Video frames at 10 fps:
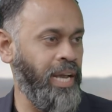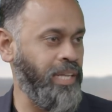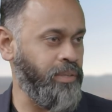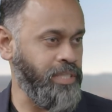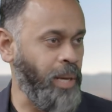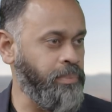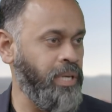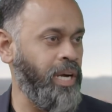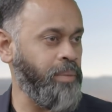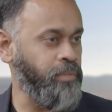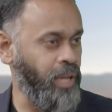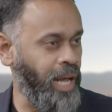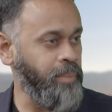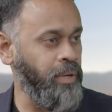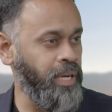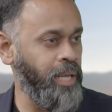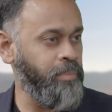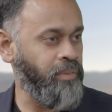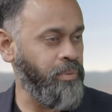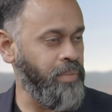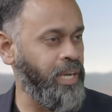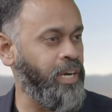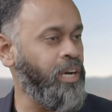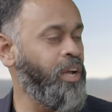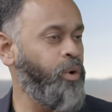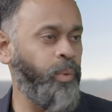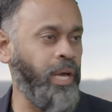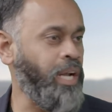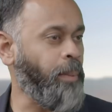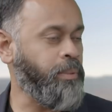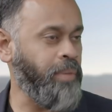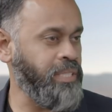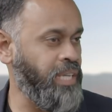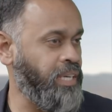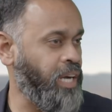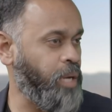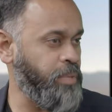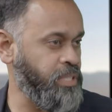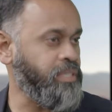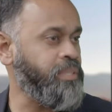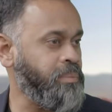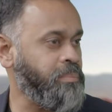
either it's uptime, reliability, but from there we can optimize their entire business.